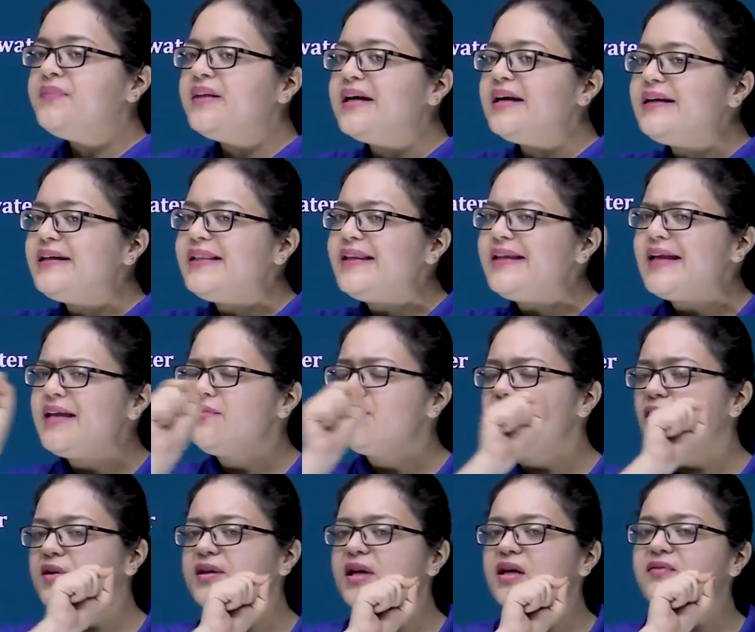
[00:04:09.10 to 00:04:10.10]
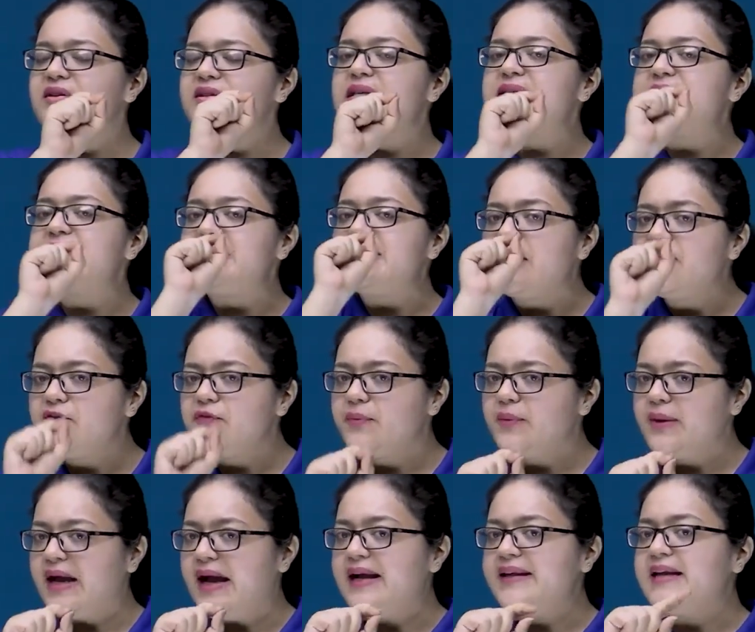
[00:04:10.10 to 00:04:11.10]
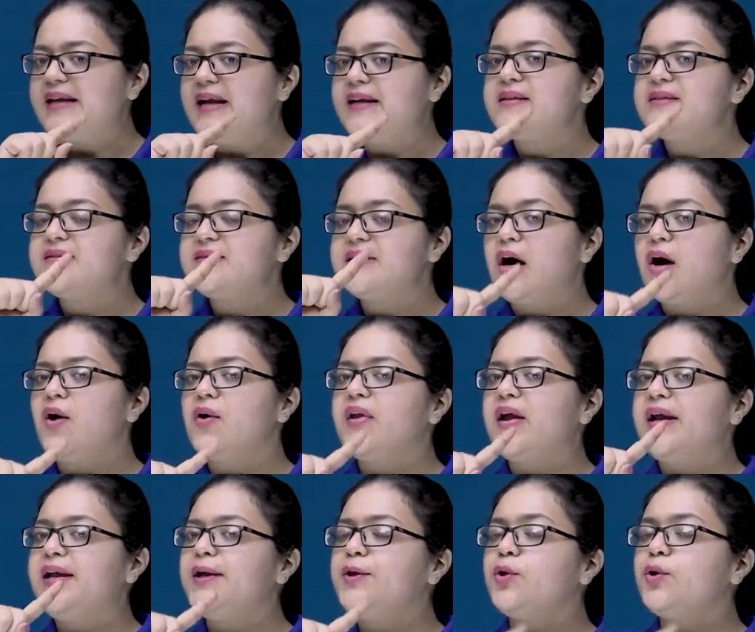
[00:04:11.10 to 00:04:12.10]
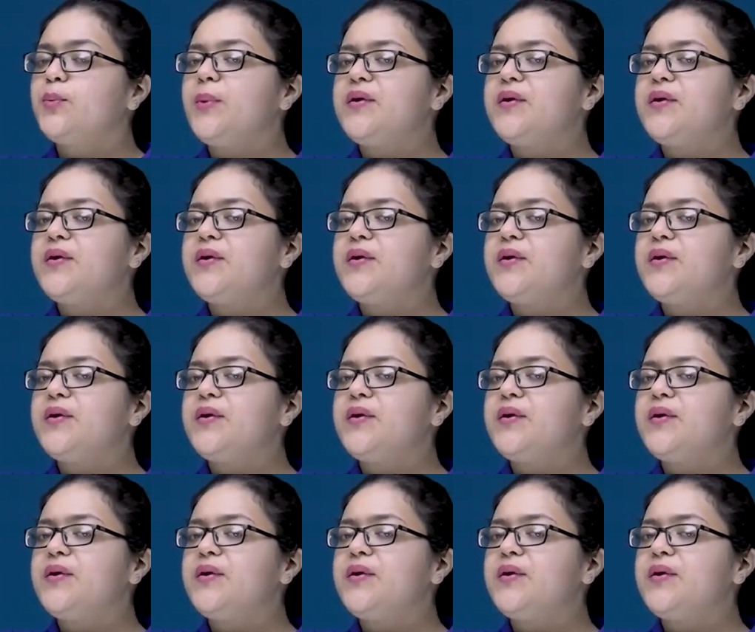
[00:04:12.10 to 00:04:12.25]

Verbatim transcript: the clean water which is left behind that is now ready to